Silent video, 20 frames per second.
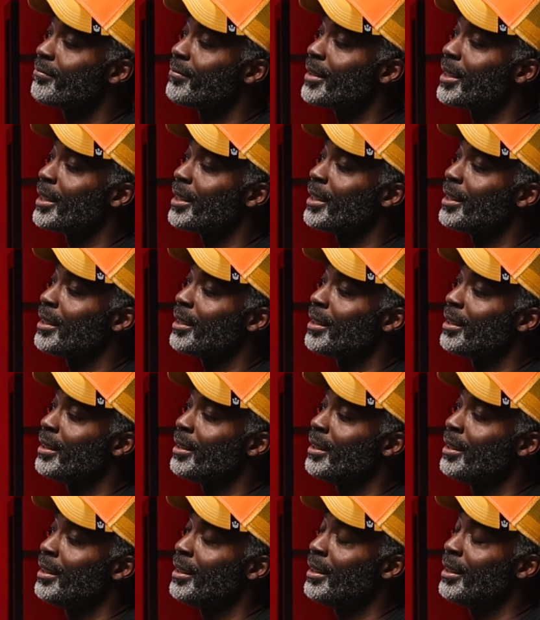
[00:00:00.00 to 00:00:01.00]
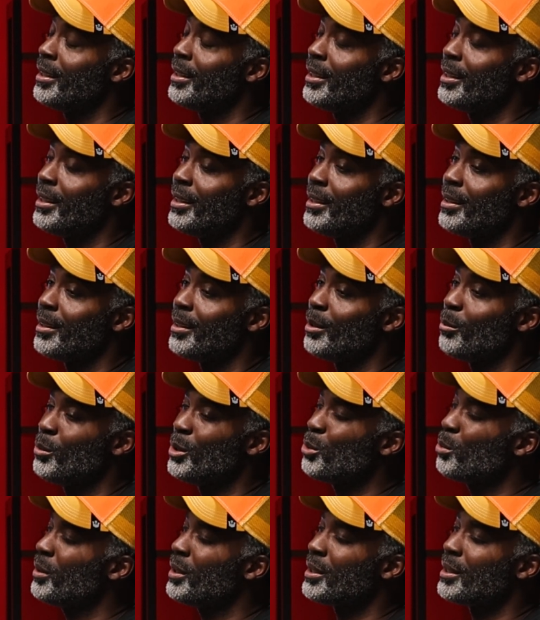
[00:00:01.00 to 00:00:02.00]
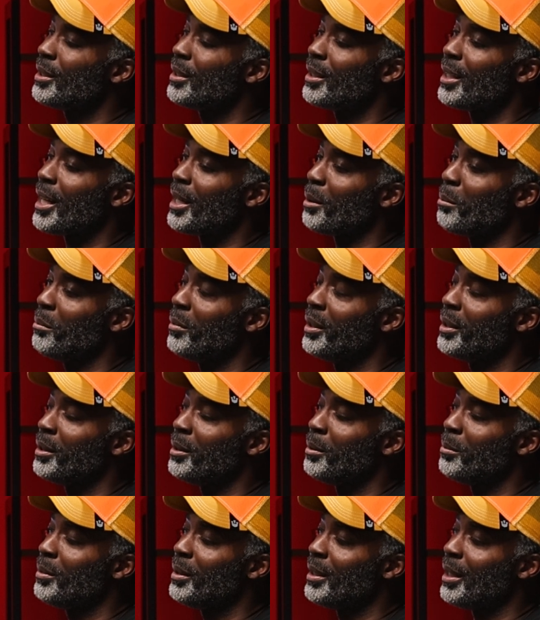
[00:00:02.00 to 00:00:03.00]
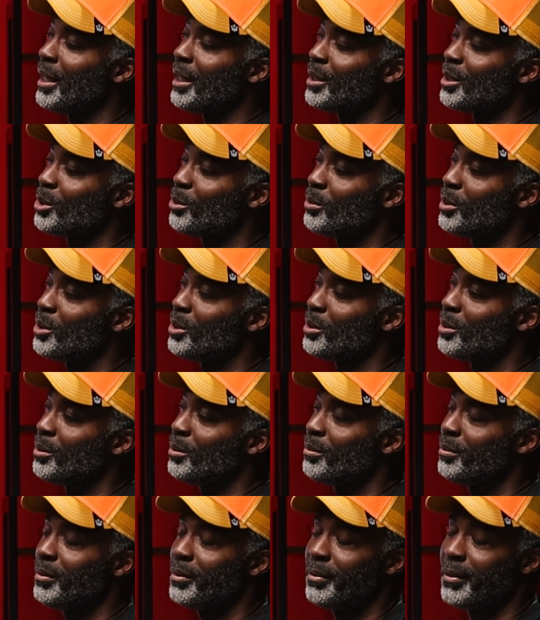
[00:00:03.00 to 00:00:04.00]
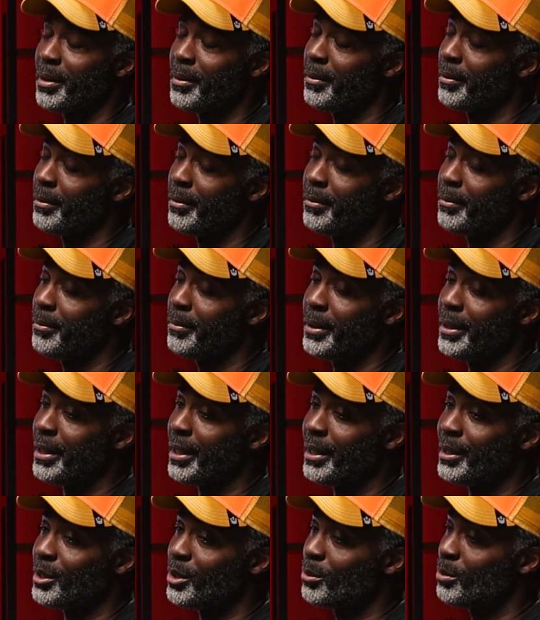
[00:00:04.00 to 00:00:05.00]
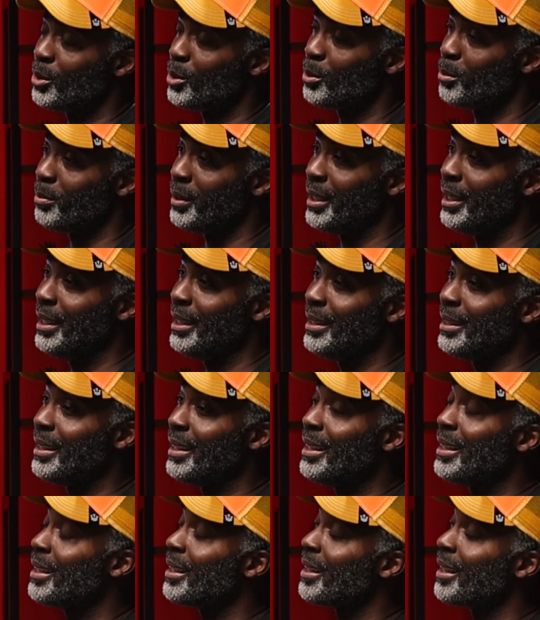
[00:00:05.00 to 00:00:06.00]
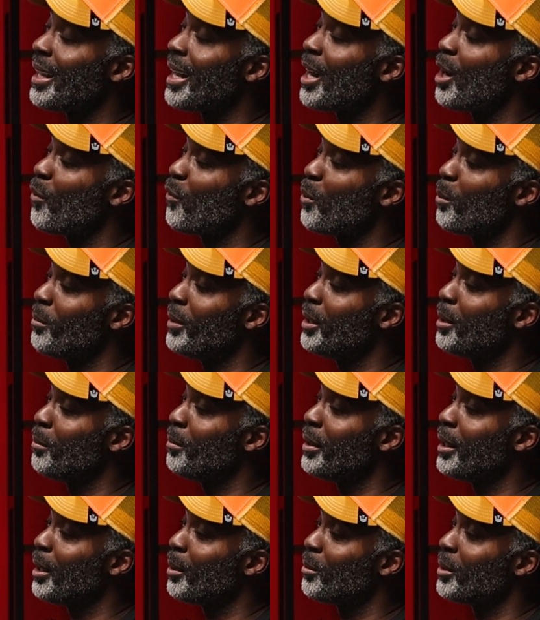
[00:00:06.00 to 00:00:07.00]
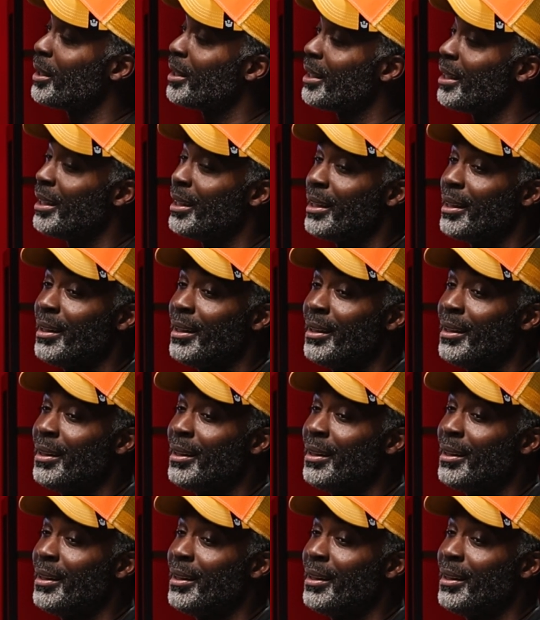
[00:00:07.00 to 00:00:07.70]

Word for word: Right. And which wasn't a lot of money, to be honest with you. I want to be honest with you, but it did allow for me to be able to get